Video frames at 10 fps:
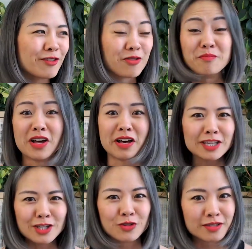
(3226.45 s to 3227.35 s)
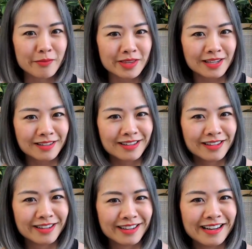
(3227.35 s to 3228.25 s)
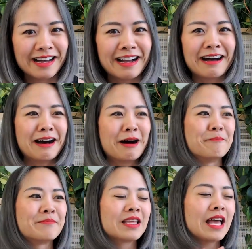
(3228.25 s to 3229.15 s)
from nothing into something. Mm-hmm.